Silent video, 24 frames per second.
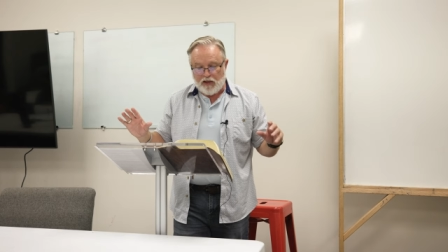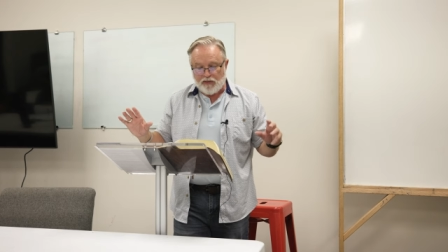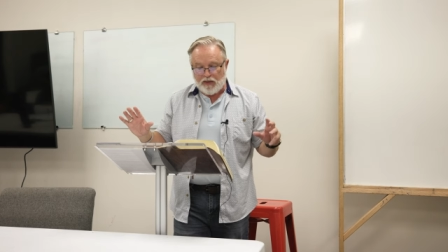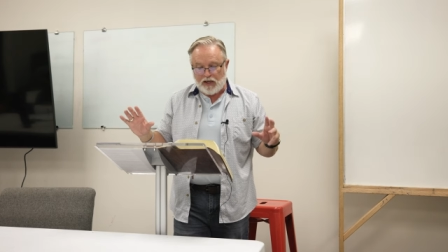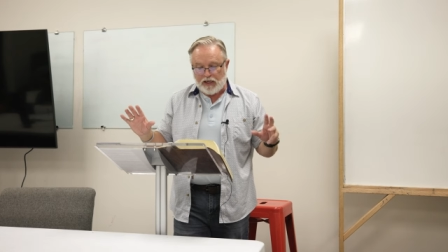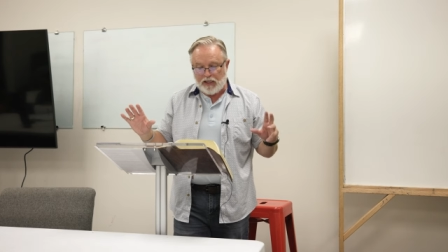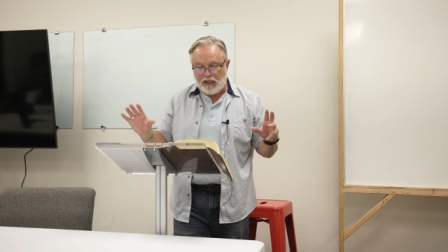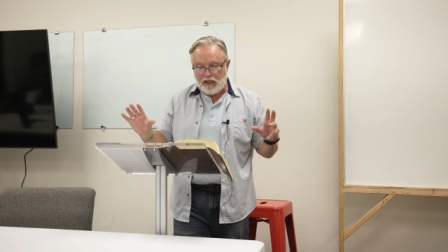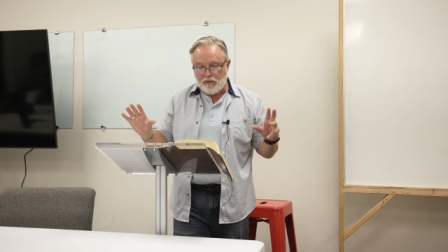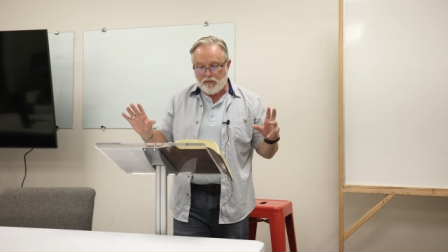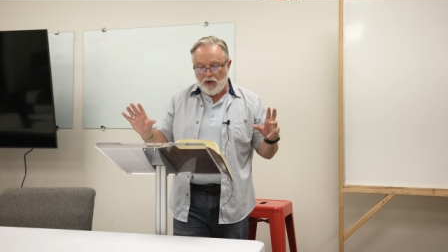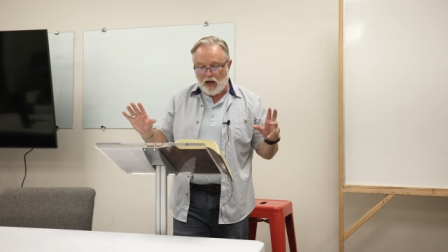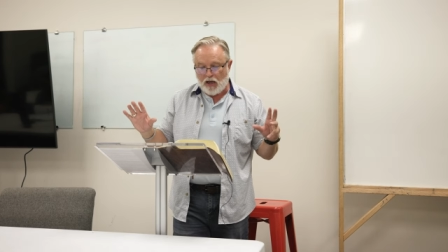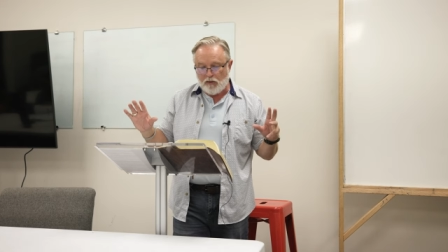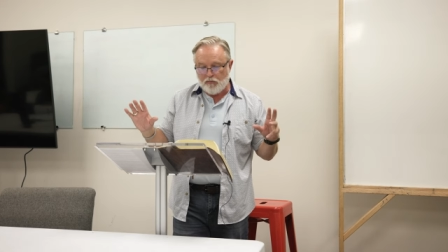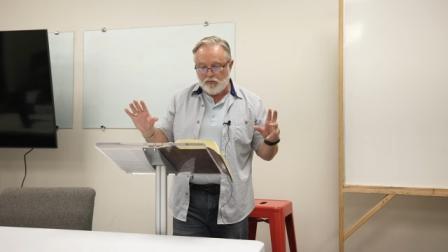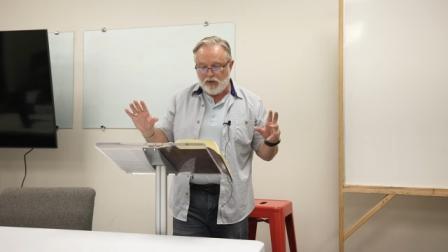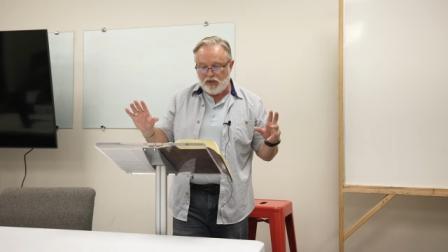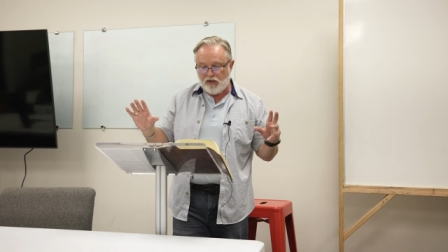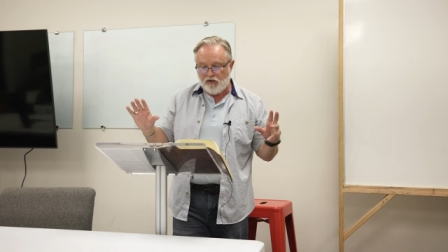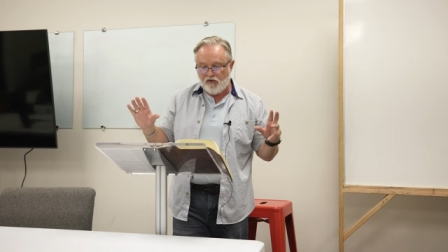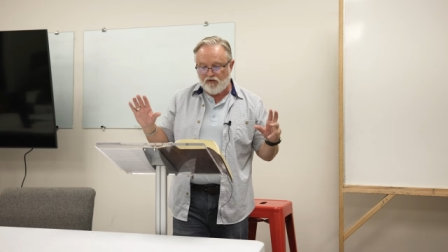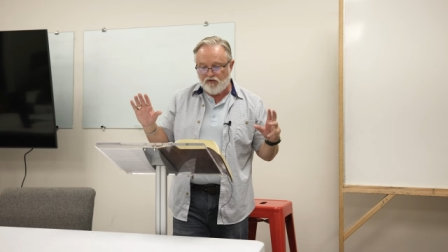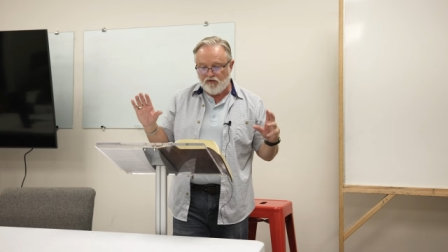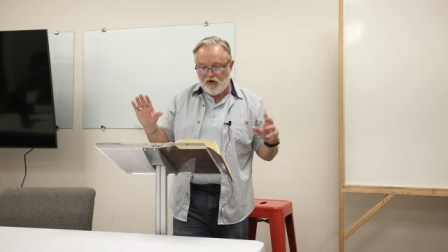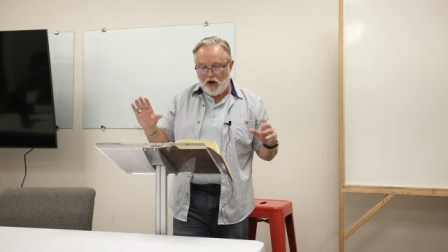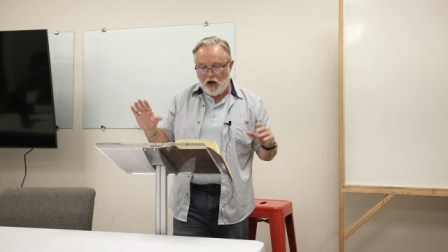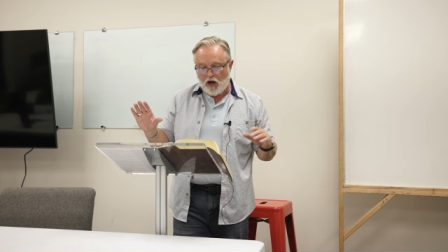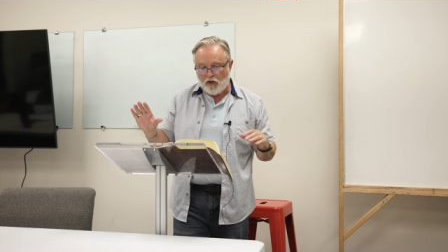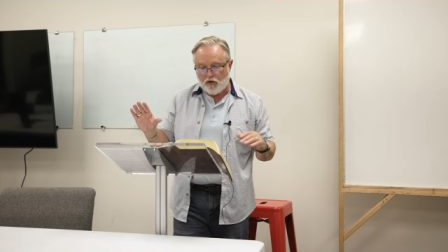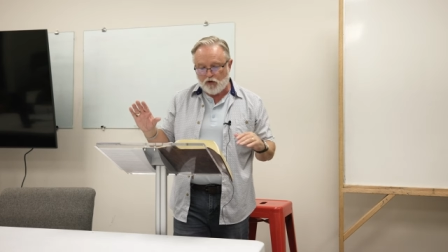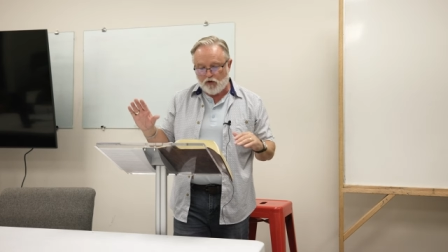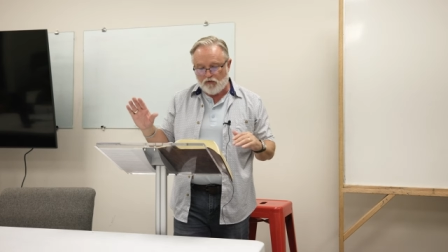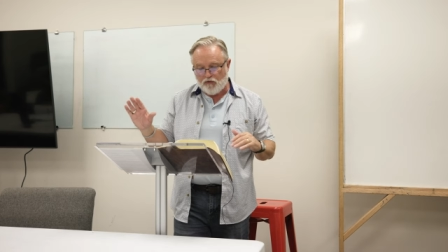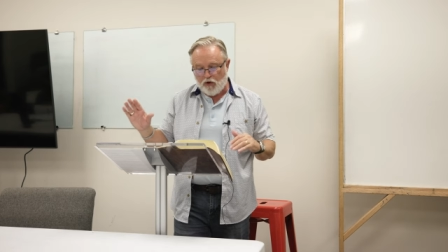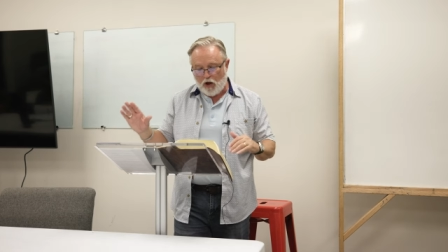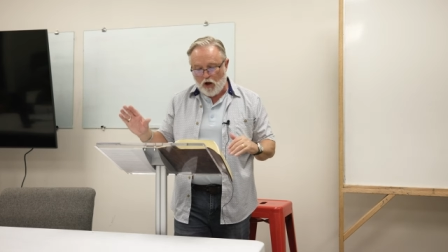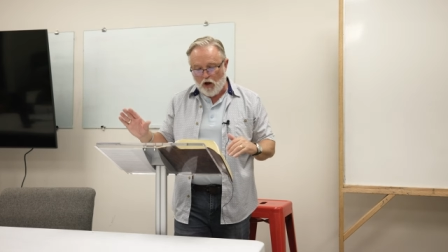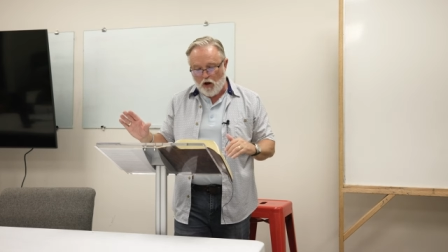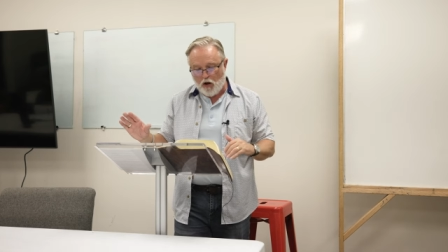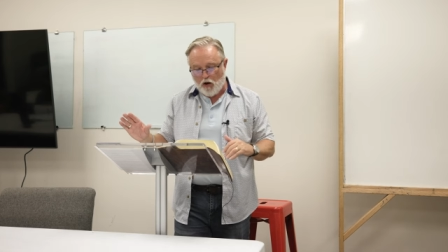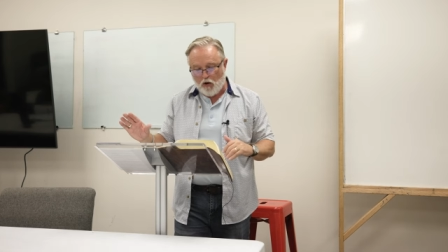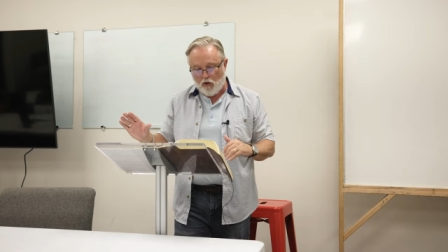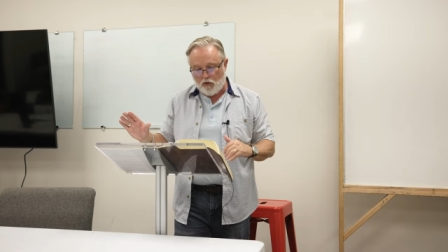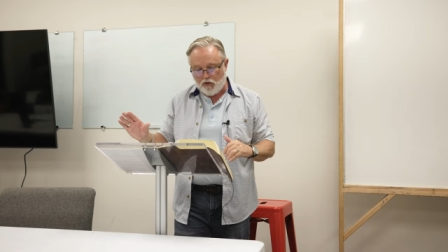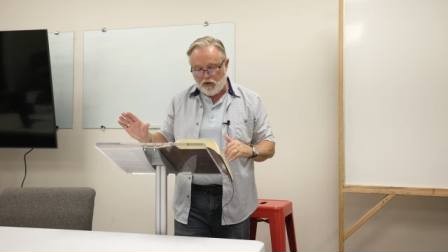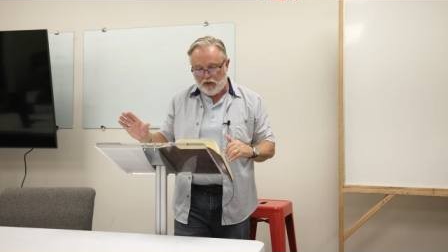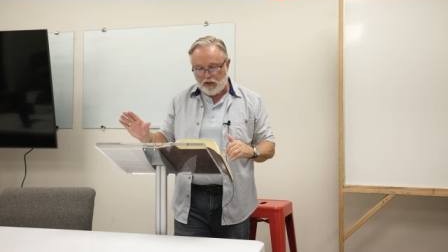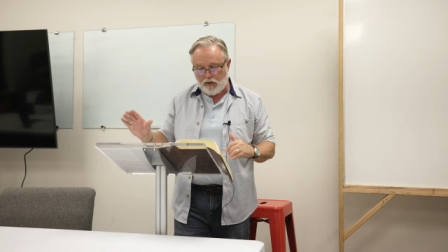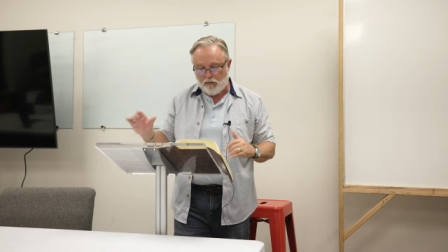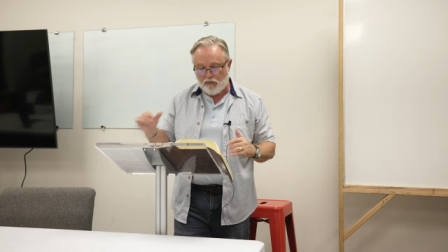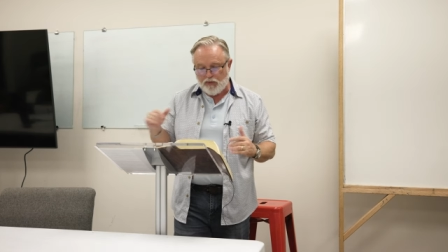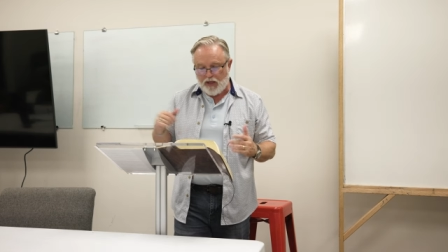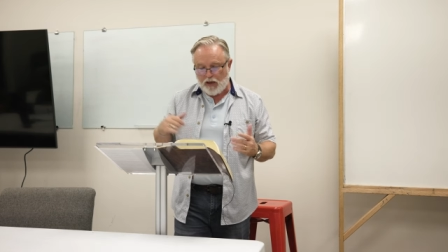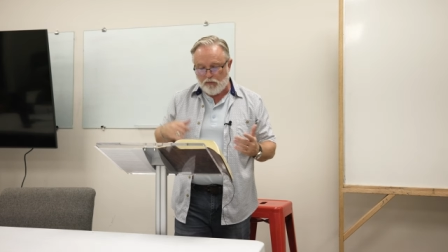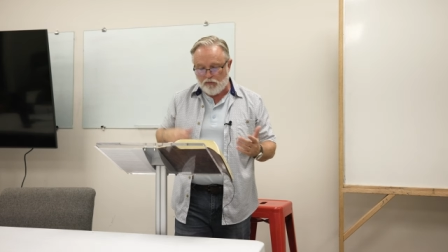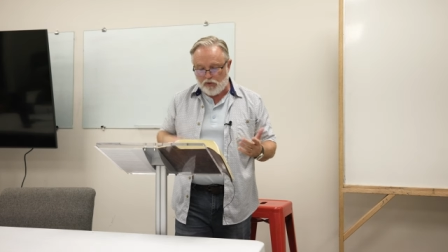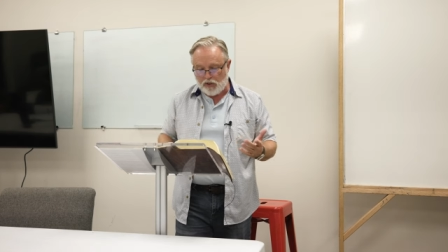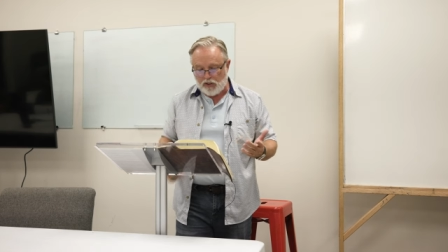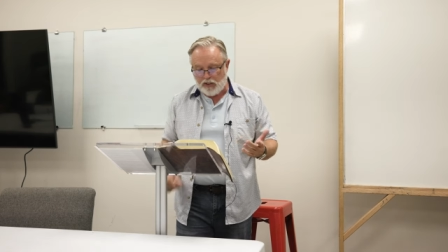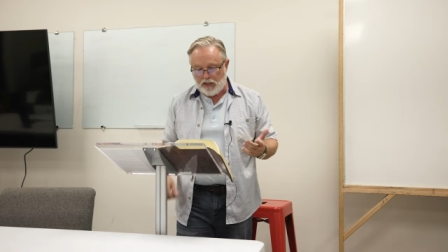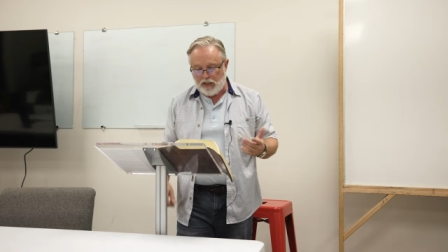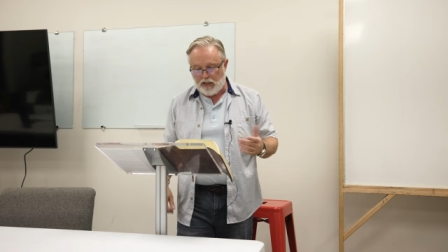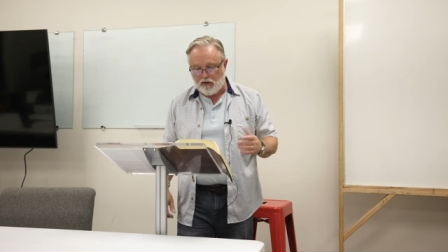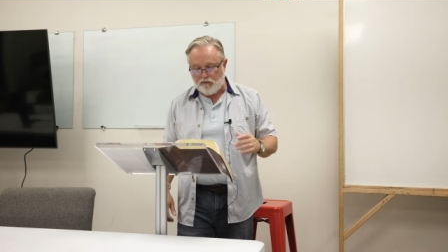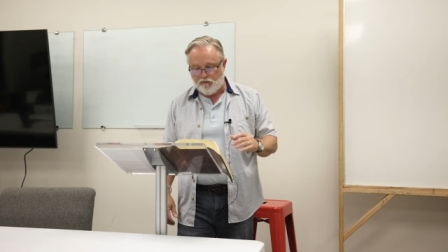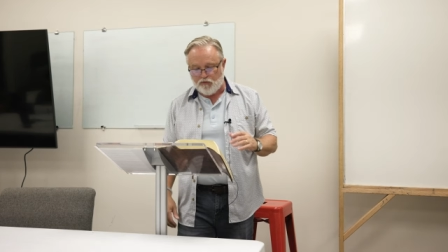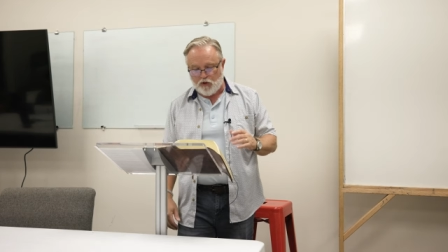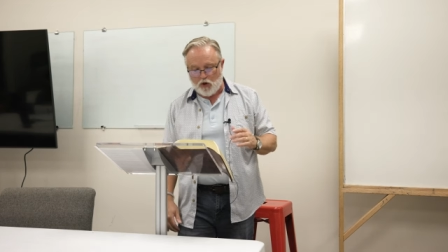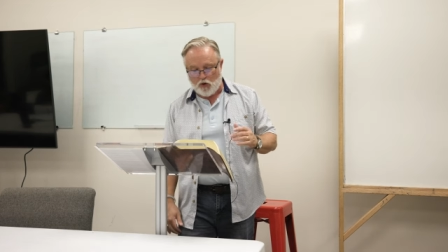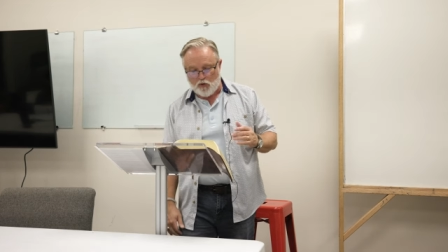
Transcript: that he might be the father of all them that believe,